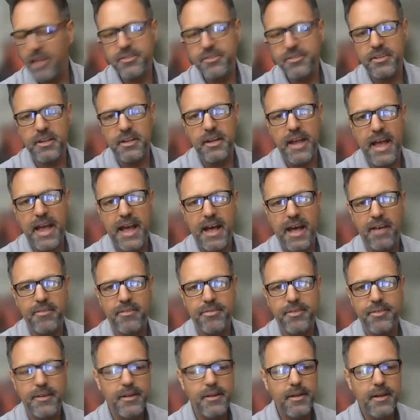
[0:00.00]
doesn't have
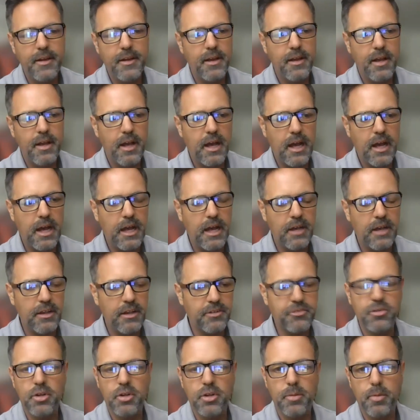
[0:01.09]
a
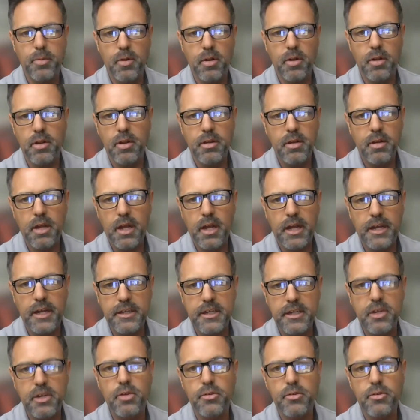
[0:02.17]
suitable
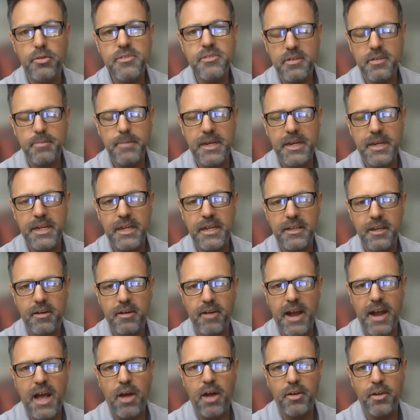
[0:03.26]
use, meaning the
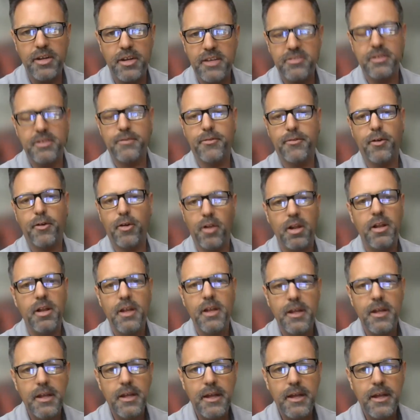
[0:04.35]
ground isn't fertile,